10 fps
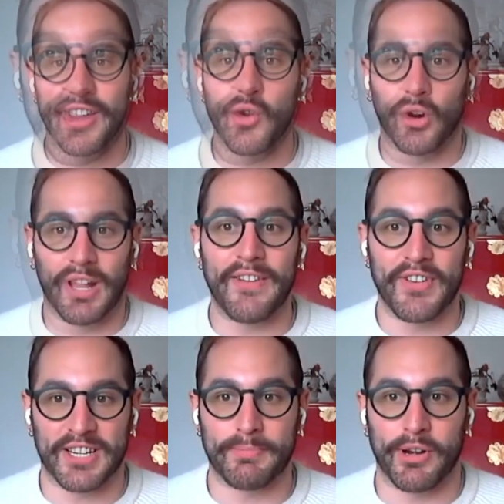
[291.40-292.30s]
your life
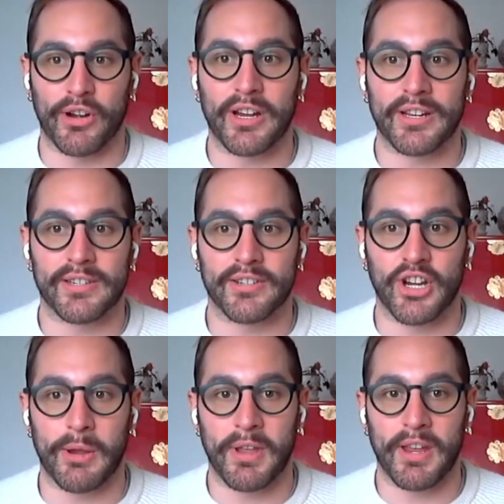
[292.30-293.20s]
experience is
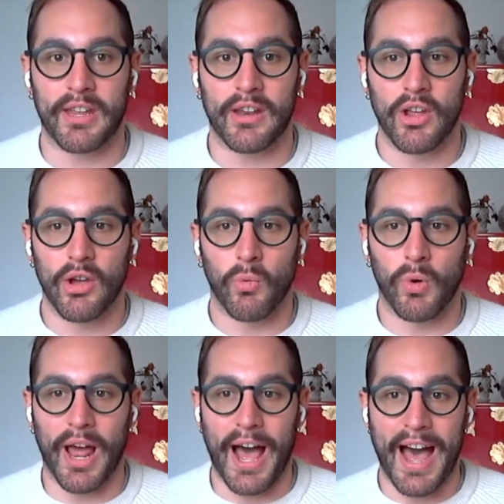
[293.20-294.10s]
shaping it, what
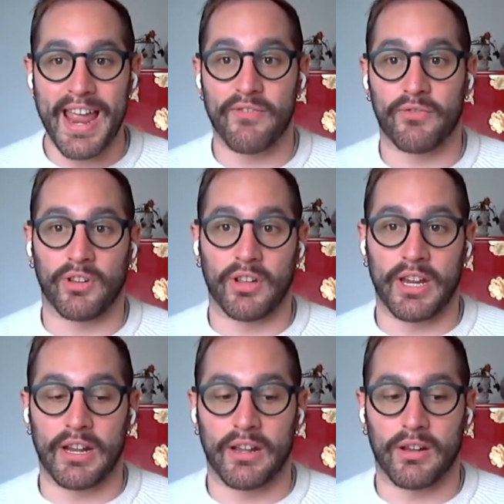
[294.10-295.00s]
I have
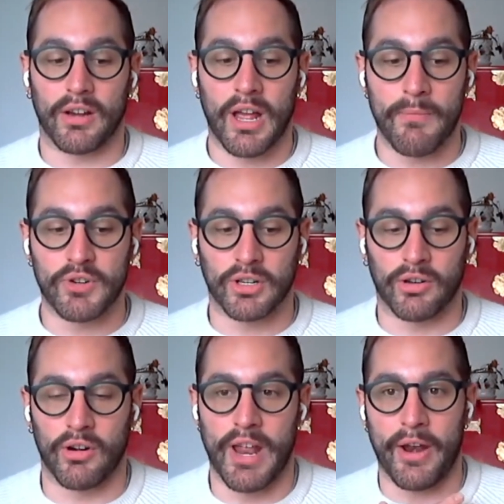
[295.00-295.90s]
really come to
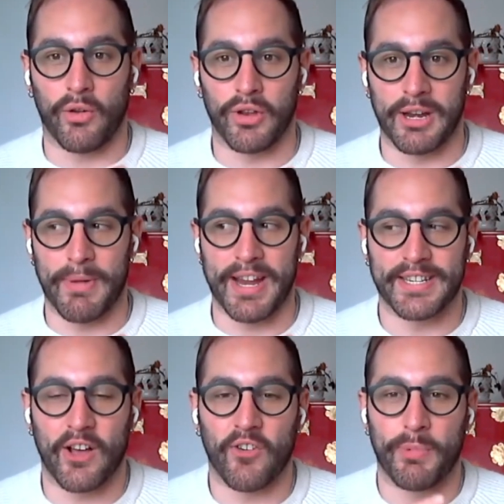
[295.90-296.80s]
learn, not only in
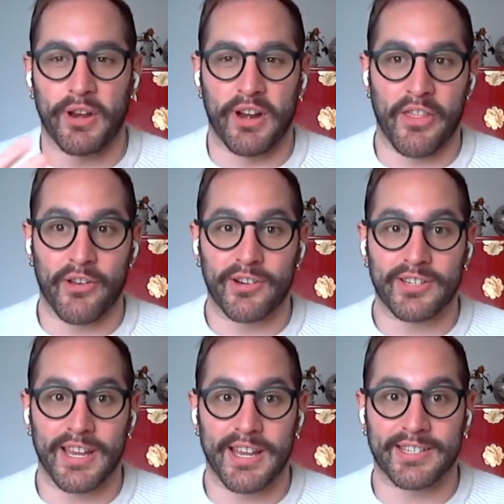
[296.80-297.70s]
myself, but in
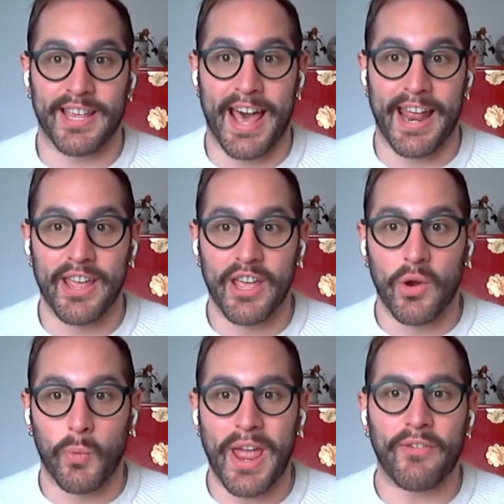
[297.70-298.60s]
others, is that
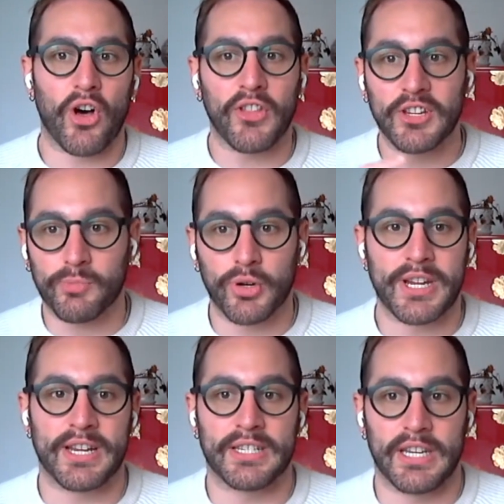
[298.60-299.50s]
we have all these
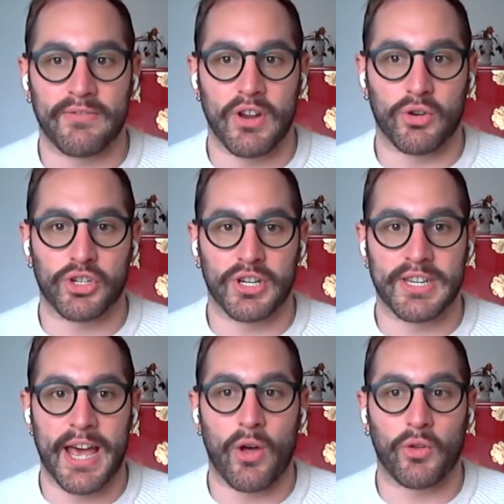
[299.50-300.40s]
preconceived notions,
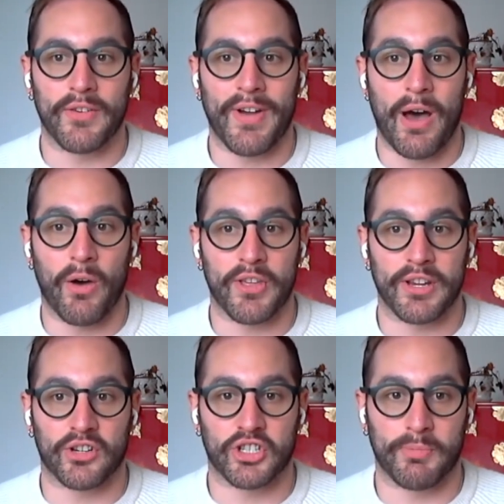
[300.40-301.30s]
not only of how things
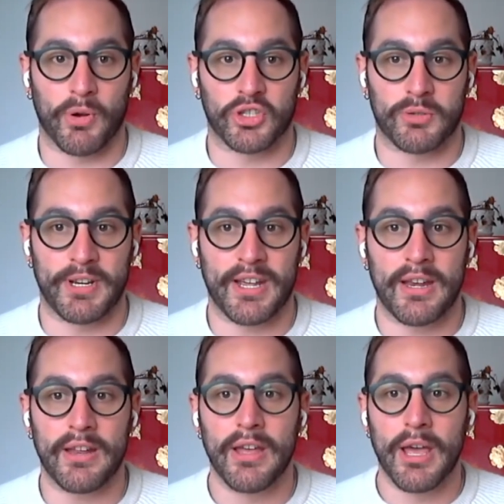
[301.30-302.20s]
are supposed to be done,
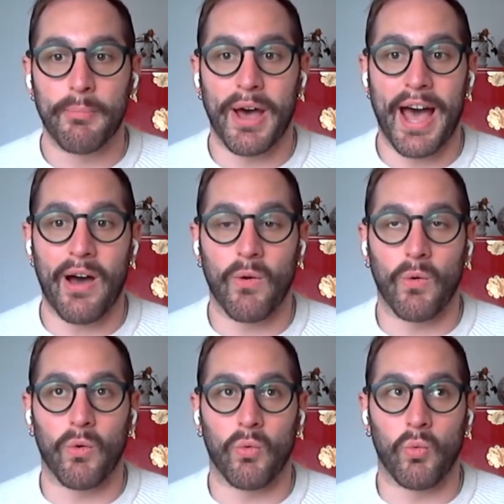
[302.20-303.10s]
but how
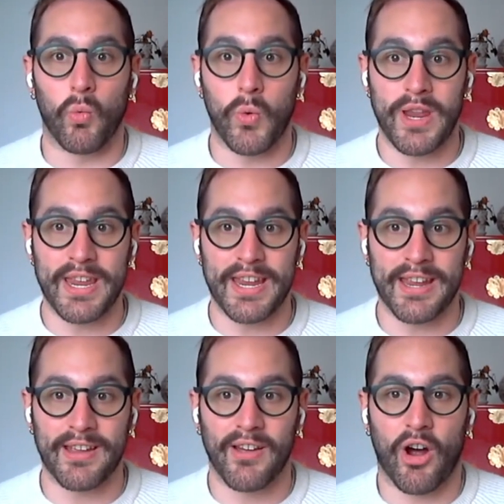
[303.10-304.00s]

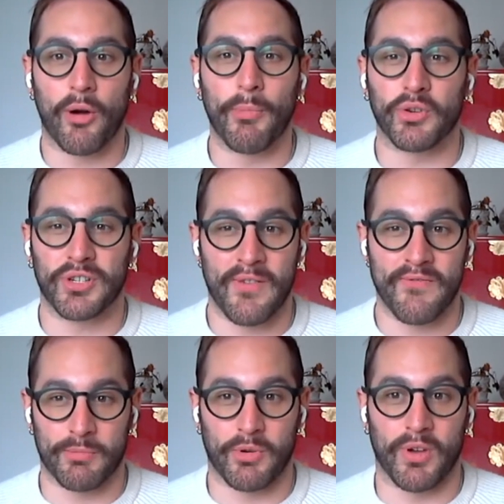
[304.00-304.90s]
we are most
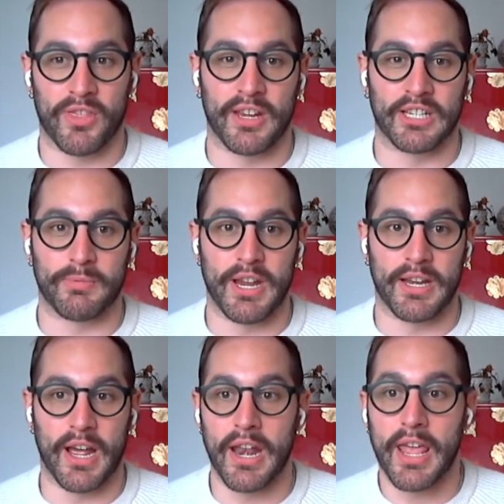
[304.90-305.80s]
comfortable with things being
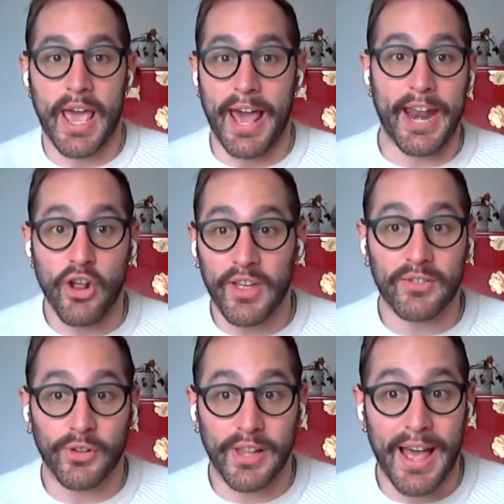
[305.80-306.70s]
done. And I know that's
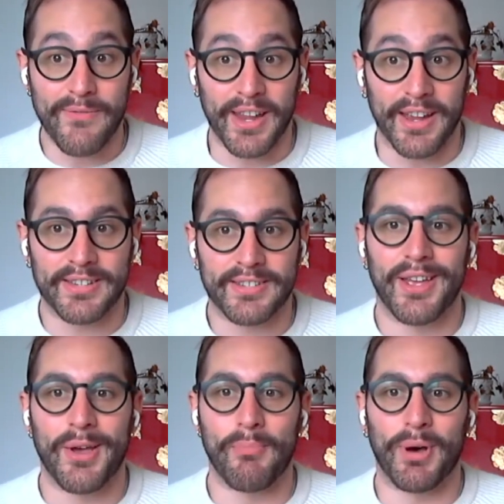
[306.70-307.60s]
really obvious,
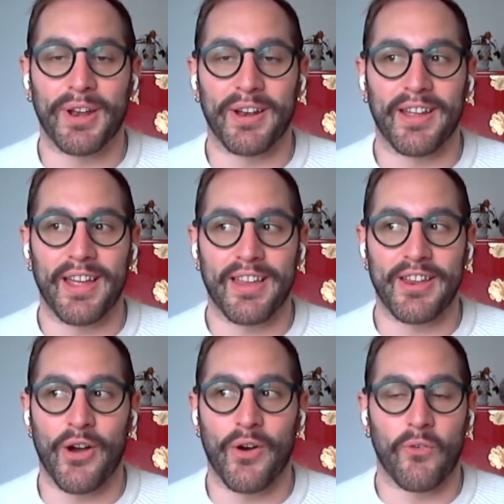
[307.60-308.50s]
but you
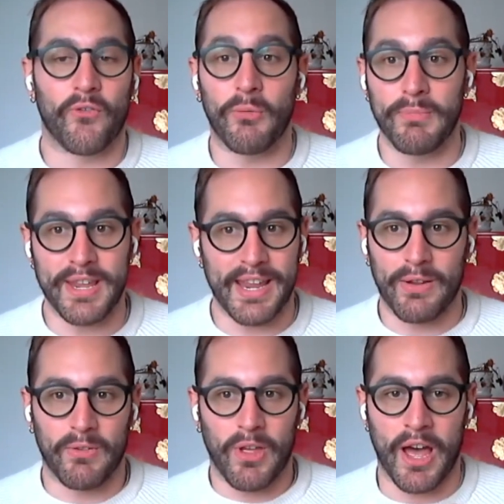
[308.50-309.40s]
know, for me,
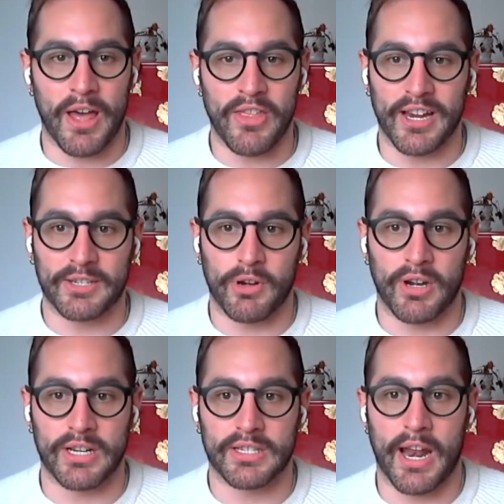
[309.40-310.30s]
the
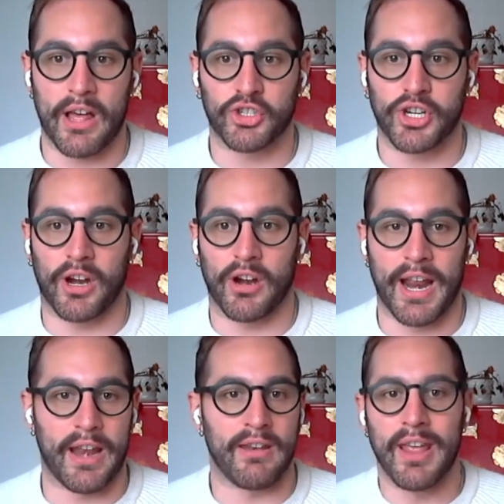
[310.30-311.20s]
experience that I'll share,
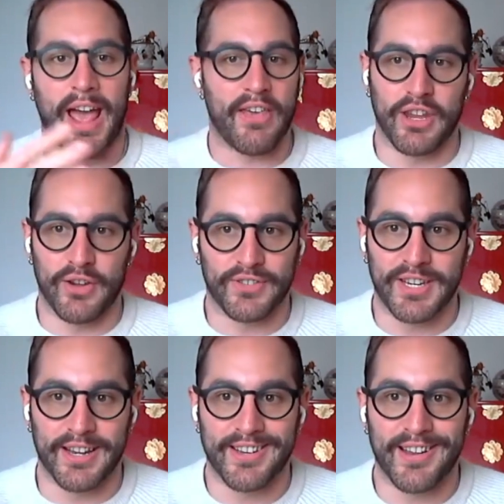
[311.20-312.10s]
and I think you've seen
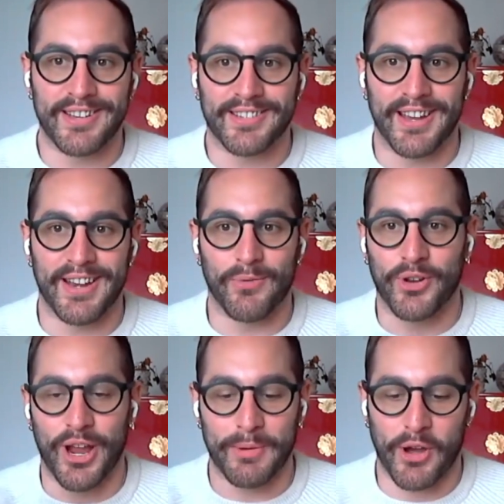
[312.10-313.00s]
it tons, and we're
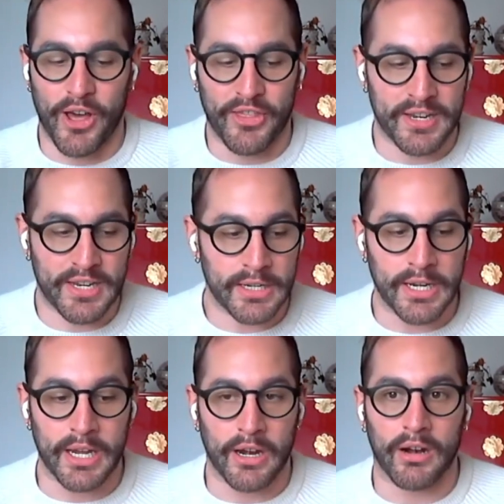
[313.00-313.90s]
talking about authenticity
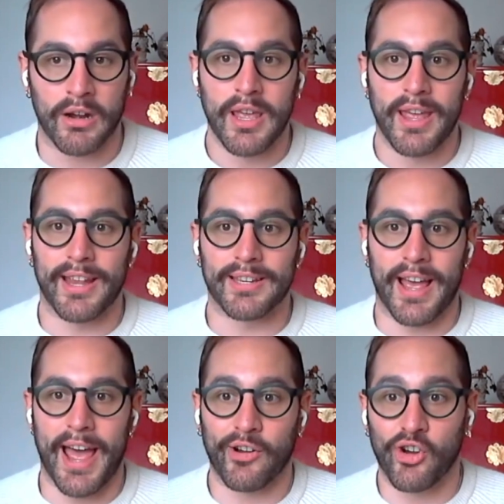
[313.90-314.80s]
here, is
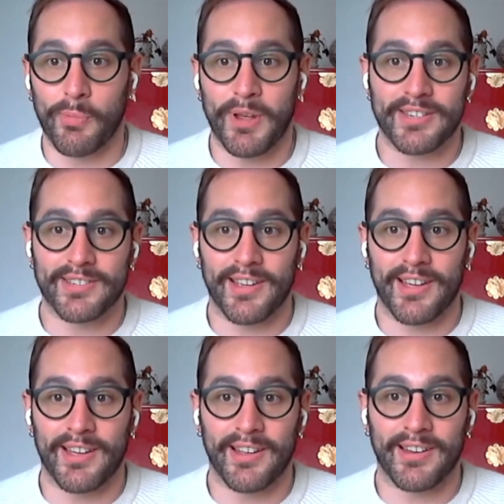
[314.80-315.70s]
I grew up as
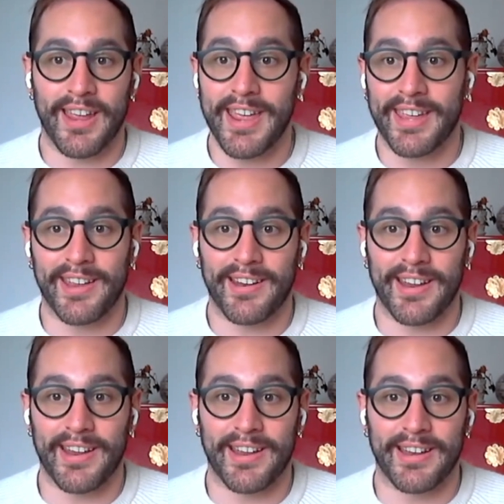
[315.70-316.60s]
a gay kid
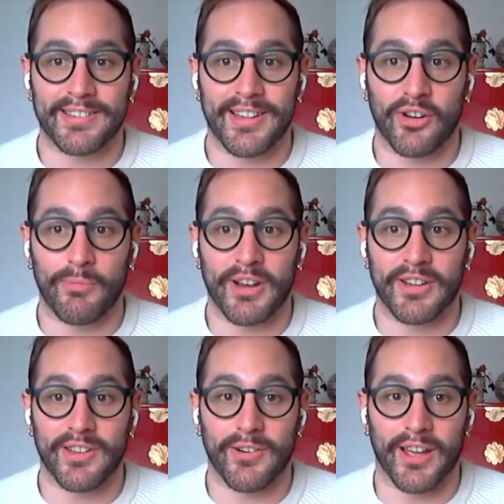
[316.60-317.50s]
in southern
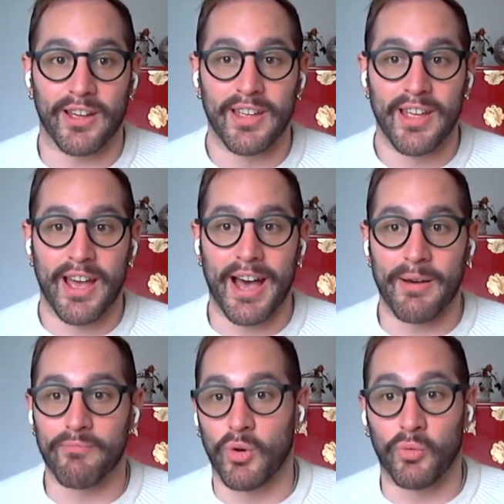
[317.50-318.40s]
Minnesota, a
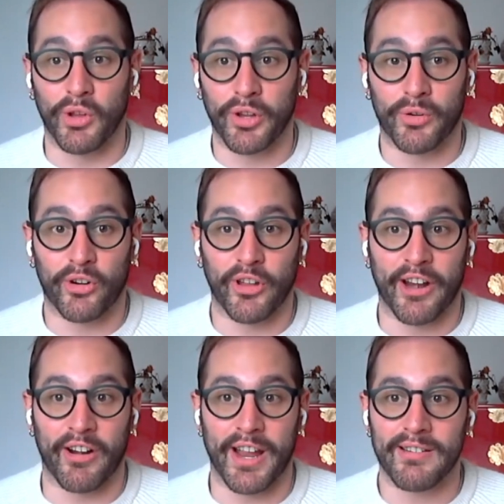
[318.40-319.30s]
really rural
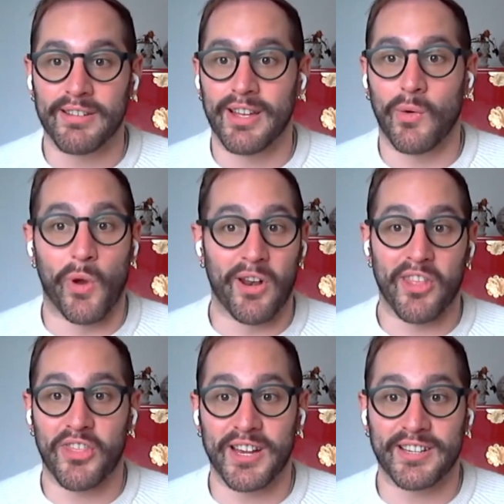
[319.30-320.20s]
area. One of the
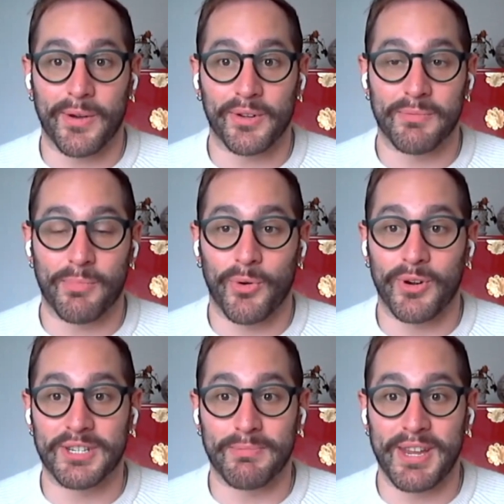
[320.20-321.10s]
things that was important
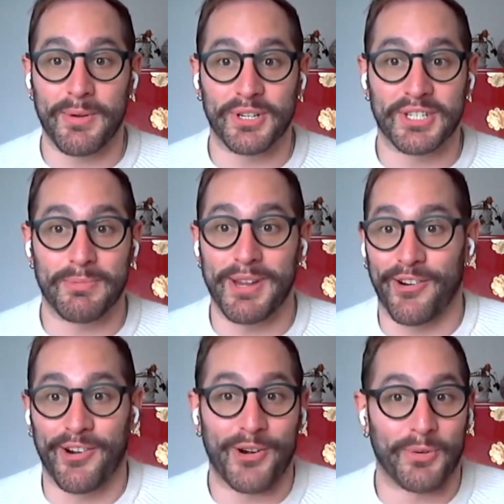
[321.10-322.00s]
to me was to be
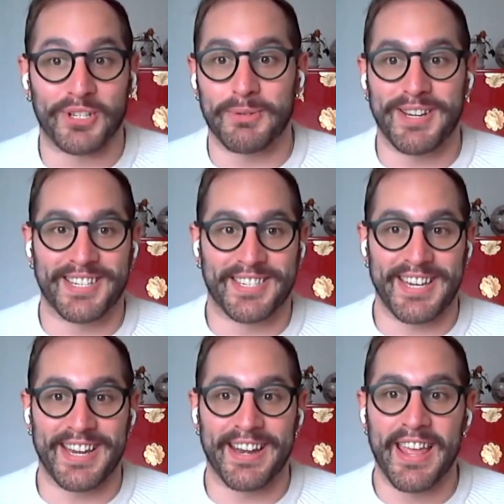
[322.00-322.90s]
heard, was to be
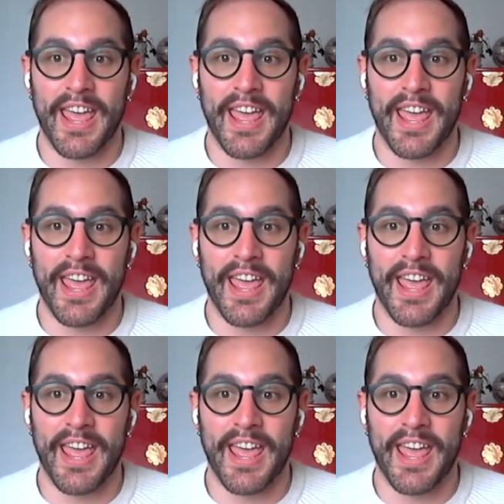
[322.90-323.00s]
seen.